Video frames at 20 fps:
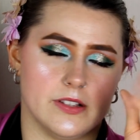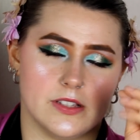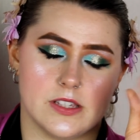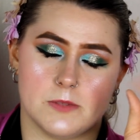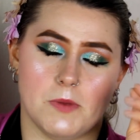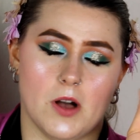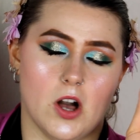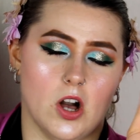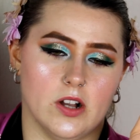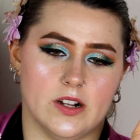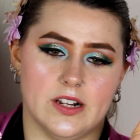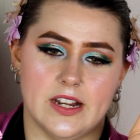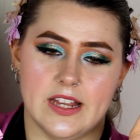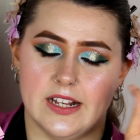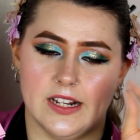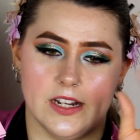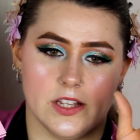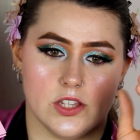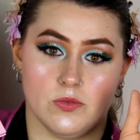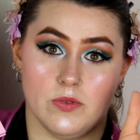sparkly,
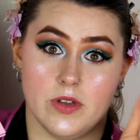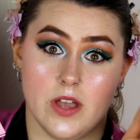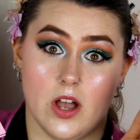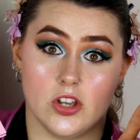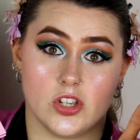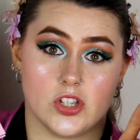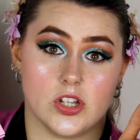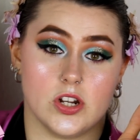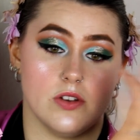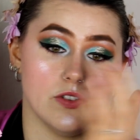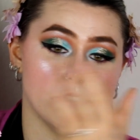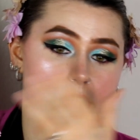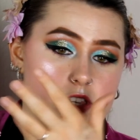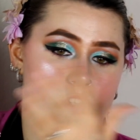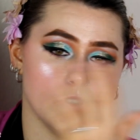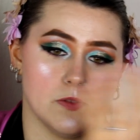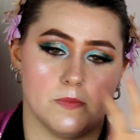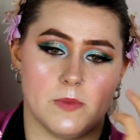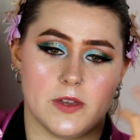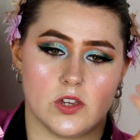glittery eyeshadows, they
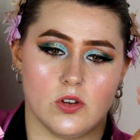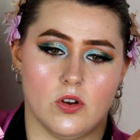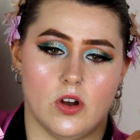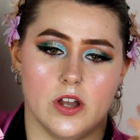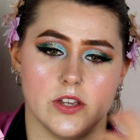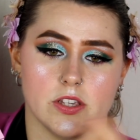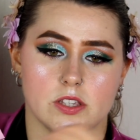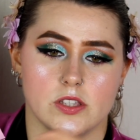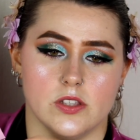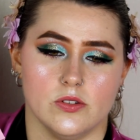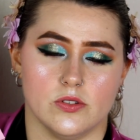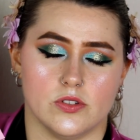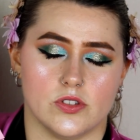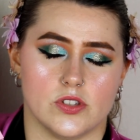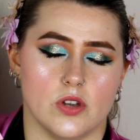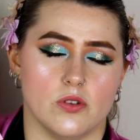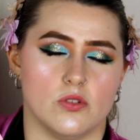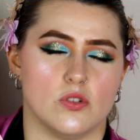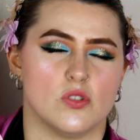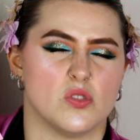just make your eyes look
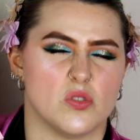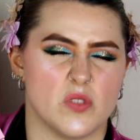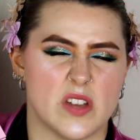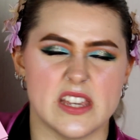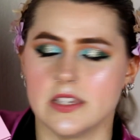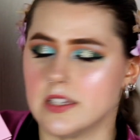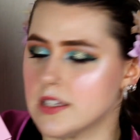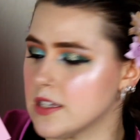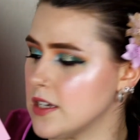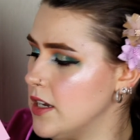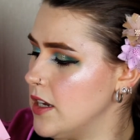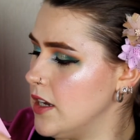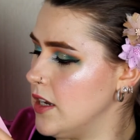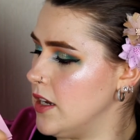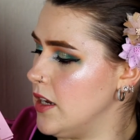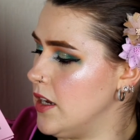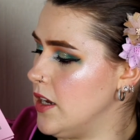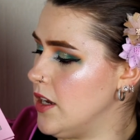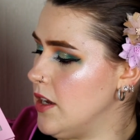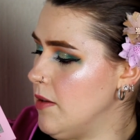so creased.
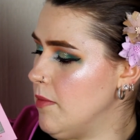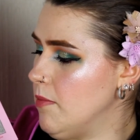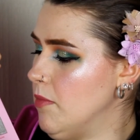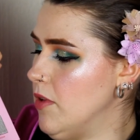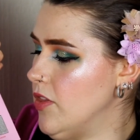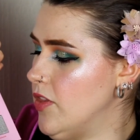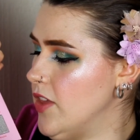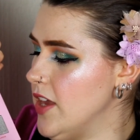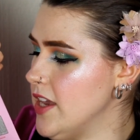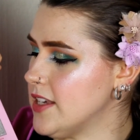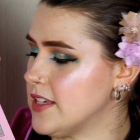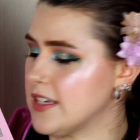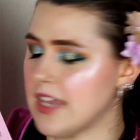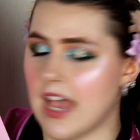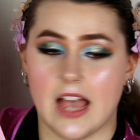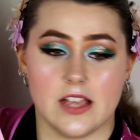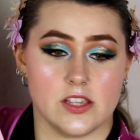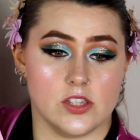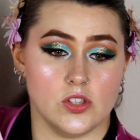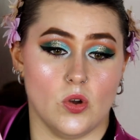But this
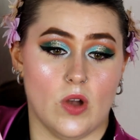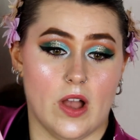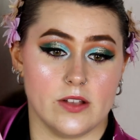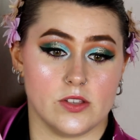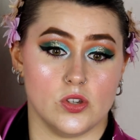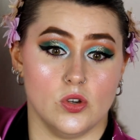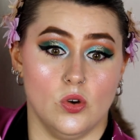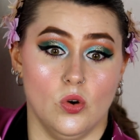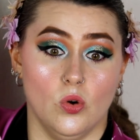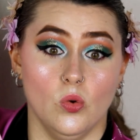has not at